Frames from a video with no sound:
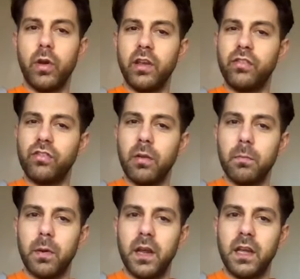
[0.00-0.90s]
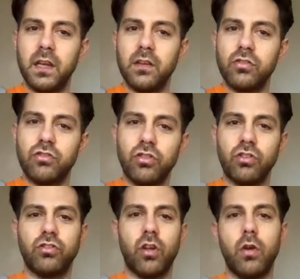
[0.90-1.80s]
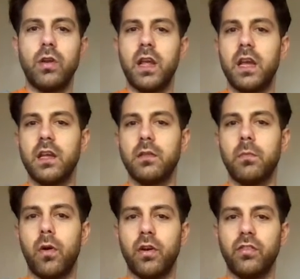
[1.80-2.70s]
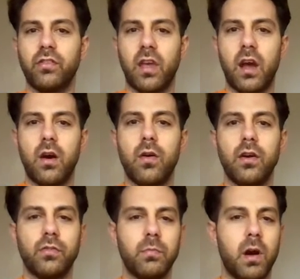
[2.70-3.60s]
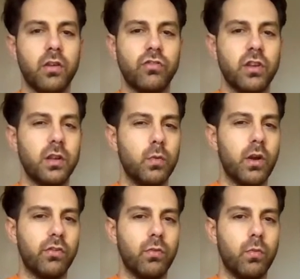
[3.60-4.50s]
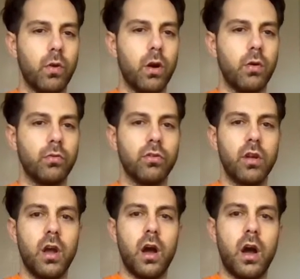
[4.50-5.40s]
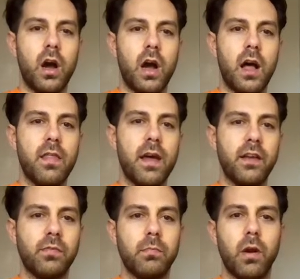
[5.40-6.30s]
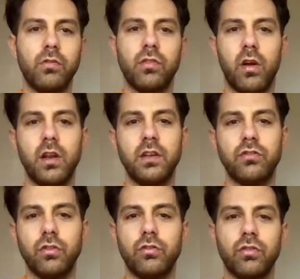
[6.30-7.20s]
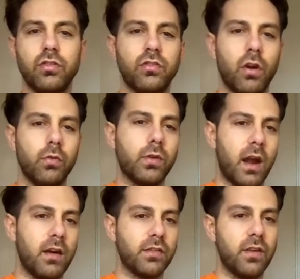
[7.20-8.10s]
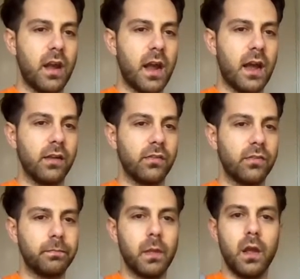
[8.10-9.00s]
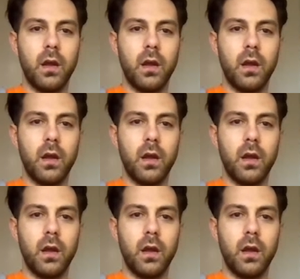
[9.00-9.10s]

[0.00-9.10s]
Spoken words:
we simply just don't hear the minor scale as much in the Western world, and that is most likely due to the tonal character it has.